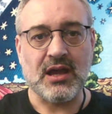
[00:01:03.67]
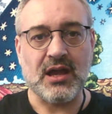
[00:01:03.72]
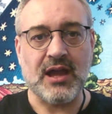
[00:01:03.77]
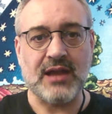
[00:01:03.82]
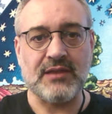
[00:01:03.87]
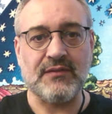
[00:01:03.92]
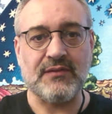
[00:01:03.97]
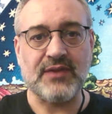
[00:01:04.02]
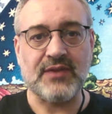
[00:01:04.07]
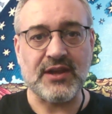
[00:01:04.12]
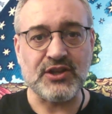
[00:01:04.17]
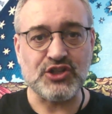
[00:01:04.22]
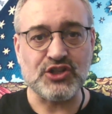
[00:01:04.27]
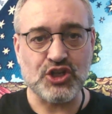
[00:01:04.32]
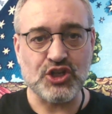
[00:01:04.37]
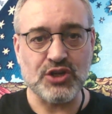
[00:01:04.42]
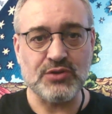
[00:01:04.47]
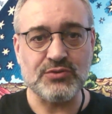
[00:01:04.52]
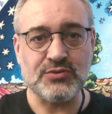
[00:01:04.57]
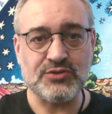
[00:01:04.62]
if they
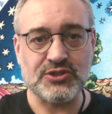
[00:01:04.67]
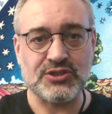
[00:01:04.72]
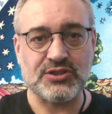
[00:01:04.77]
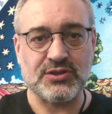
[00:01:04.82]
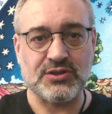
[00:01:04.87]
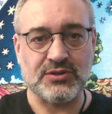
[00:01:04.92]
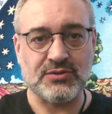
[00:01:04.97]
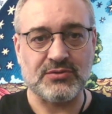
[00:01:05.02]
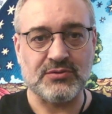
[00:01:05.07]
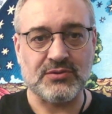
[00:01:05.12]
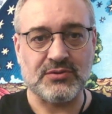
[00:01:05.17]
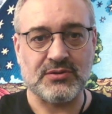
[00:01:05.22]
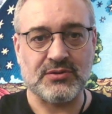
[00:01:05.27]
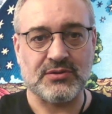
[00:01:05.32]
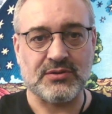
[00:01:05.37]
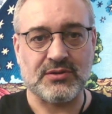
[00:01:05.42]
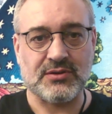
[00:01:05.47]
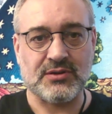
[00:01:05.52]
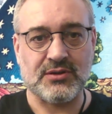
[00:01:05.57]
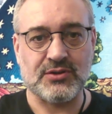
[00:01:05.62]
choose to
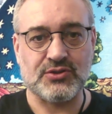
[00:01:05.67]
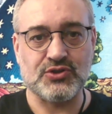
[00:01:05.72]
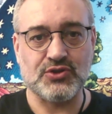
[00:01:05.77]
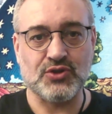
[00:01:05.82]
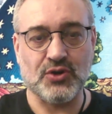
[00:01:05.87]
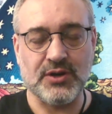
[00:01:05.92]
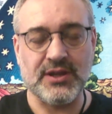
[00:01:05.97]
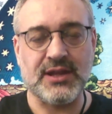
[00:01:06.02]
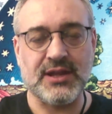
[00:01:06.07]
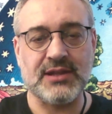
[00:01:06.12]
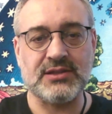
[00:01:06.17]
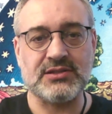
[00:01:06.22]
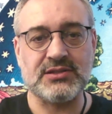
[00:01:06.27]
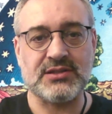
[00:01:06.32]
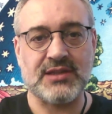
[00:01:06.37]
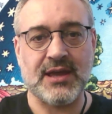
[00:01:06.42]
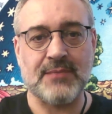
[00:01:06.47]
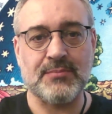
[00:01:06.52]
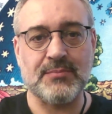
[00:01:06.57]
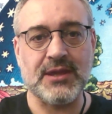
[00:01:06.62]
join into
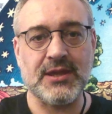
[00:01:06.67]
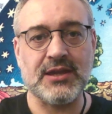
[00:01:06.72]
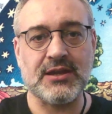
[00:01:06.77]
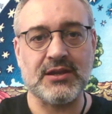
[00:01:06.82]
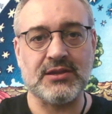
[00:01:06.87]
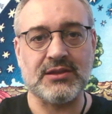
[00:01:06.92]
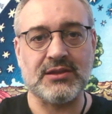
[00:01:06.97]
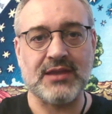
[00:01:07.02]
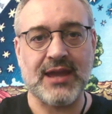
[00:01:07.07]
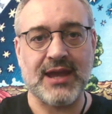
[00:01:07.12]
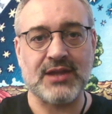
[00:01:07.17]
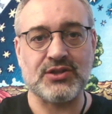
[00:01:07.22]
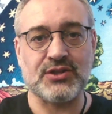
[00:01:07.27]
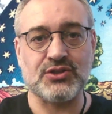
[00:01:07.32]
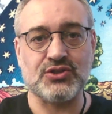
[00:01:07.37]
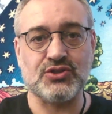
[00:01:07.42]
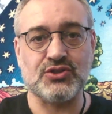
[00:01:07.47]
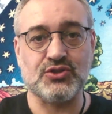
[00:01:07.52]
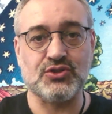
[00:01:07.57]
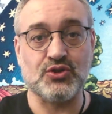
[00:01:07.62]
that beacon and
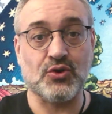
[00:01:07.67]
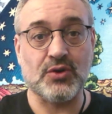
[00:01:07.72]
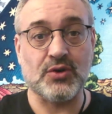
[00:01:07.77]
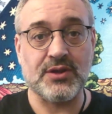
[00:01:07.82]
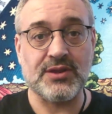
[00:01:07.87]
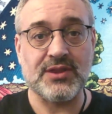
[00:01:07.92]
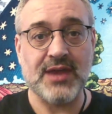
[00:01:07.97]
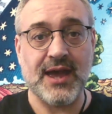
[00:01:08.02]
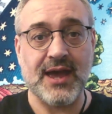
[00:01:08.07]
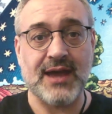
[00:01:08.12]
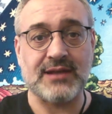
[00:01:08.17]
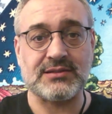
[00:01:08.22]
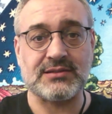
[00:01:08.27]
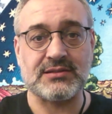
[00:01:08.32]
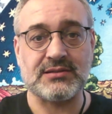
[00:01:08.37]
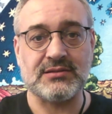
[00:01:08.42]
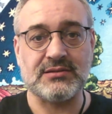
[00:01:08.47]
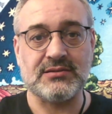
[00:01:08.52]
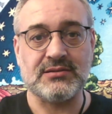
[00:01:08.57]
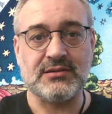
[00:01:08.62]
join that
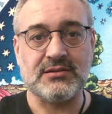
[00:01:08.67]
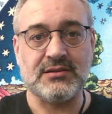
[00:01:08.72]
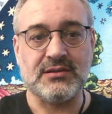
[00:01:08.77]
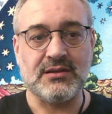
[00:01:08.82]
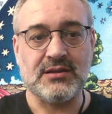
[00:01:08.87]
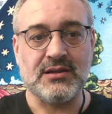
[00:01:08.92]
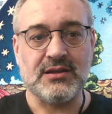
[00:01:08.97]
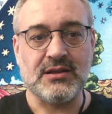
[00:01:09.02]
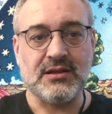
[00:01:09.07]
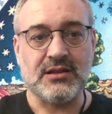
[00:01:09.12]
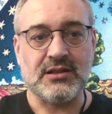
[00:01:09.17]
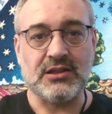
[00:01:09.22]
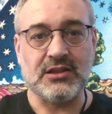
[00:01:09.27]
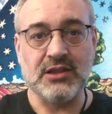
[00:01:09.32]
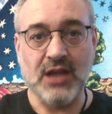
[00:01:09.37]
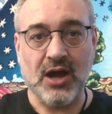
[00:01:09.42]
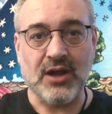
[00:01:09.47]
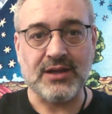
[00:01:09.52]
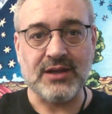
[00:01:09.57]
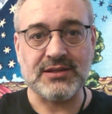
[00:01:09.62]

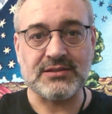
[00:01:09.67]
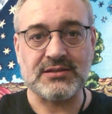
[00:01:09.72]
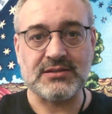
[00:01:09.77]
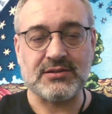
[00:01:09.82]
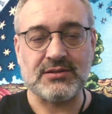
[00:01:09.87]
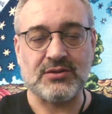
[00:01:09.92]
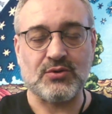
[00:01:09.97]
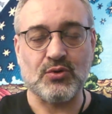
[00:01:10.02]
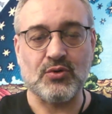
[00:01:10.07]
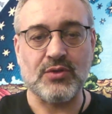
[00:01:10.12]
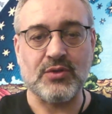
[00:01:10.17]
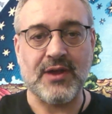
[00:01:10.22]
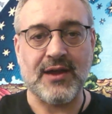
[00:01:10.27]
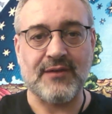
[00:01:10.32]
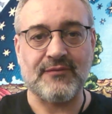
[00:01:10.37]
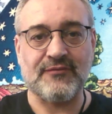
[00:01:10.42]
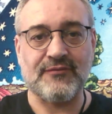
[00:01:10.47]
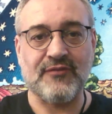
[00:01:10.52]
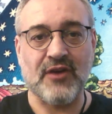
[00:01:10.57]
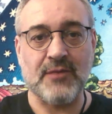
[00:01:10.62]
light or that
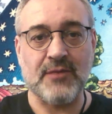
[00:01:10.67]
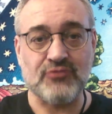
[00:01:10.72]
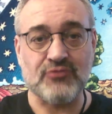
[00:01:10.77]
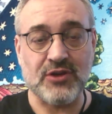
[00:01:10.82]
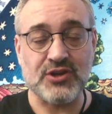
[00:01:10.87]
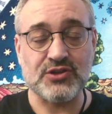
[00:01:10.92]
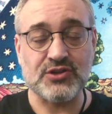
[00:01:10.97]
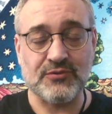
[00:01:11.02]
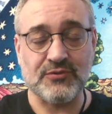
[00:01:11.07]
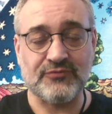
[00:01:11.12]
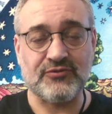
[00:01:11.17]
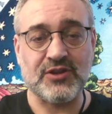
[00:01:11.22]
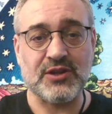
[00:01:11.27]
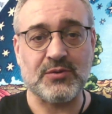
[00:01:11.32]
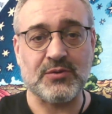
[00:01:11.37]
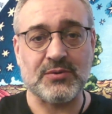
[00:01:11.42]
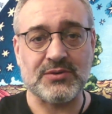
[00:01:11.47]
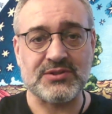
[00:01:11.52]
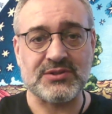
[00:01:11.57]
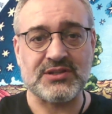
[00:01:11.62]
vibrational
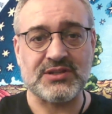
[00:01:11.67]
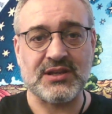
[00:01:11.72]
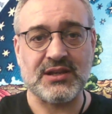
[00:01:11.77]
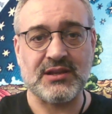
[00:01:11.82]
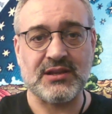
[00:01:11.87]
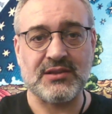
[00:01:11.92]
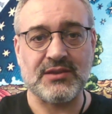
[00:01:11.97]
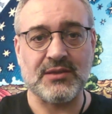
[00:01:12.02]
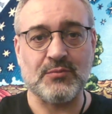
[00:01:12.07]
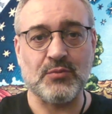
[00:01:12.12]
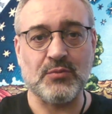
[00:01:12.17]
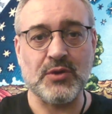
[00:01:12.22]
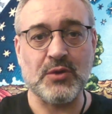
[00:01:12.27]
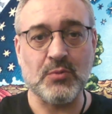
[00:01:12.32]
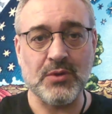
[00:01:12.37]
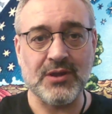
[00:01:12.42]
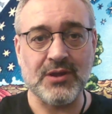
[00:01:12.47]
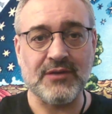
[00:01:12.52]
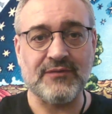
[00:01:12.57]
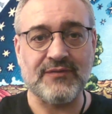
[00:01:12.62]
frequency, then we will
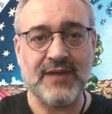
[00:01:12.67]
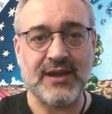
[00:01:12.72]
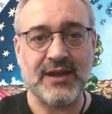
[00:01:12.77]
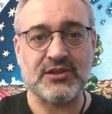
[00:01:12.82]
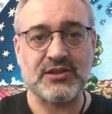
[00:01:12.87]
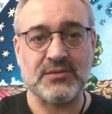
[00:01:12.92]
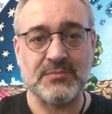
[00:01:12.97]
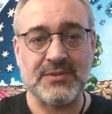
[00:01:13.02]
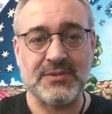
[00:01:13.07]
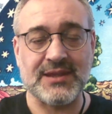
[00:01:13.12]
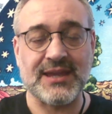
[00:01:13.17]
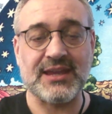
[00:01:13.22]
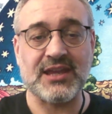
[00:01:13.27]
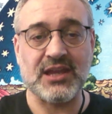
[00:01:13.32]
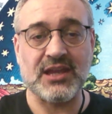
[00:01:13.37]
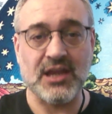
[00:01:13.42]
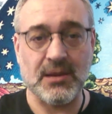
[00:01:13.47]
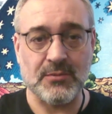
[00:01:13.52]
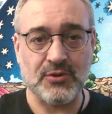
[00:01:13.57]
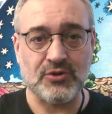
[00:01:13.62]
affect them and they can
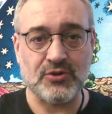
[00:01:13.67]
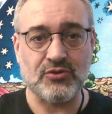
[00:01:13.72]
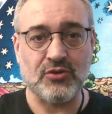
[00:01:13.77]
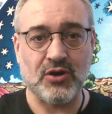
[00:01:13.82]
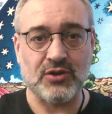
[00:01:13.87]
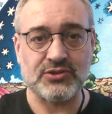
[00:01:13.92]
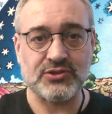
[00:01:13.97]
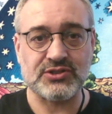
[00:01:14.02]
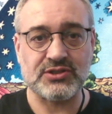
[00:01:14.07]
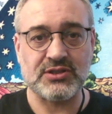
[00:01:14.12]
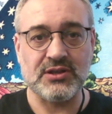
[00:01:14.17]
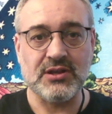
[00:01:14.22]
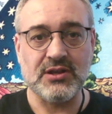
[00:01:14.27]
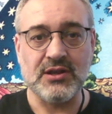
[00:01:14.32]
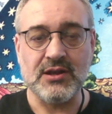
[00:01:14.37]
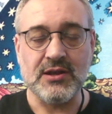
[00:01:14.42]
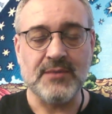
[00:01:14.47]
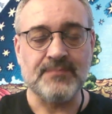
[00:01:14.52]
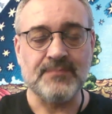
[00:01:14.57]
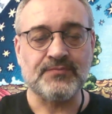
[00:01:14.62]
come across.
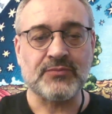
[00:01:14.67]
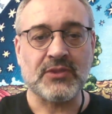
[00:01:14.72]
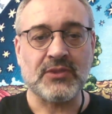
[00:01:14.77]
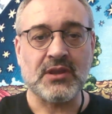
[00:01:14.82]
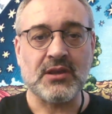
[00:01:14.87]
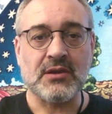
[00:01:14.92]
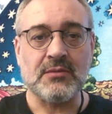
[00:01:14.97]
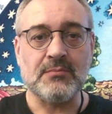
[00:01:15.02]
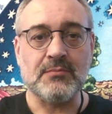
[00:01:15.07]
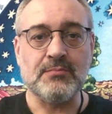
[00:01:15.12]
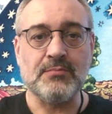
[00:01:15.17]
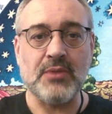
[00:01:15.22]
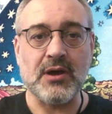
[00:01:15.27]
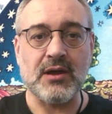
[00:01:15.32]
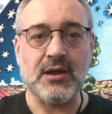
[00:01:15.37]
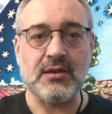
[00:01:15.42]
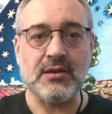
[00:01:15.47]
But